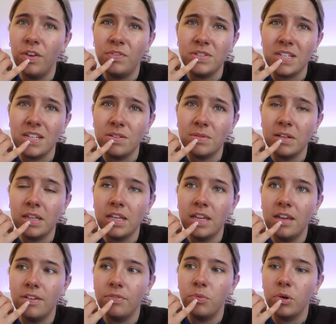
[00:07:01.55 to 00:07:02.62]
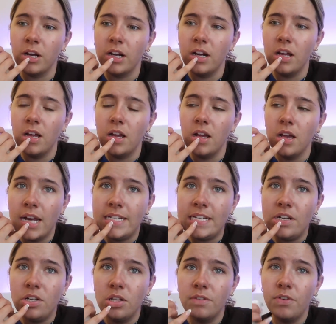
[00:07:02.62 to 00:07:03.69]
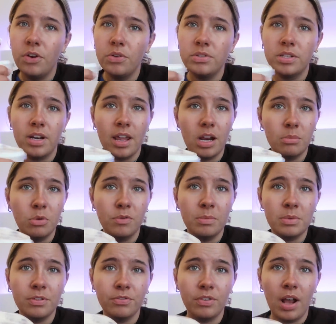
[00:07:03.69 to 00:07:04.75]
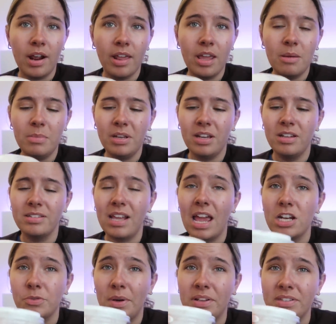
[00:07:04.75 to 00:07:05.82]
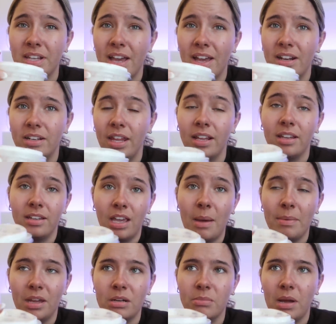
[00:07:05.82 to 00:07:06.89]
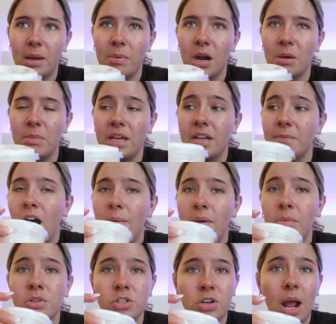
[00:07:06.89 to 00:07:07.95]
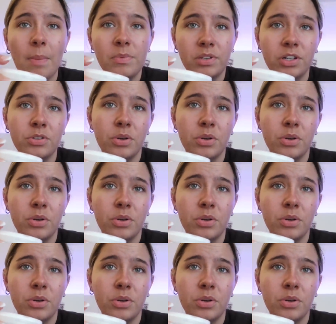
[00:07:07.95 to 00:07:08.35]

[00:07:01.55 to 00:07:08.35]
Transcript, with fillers: fifteen really, if we're gonna continue to the photos today or move them to Friday because I just went outside, like coming into my apartment, um, and was trapped in a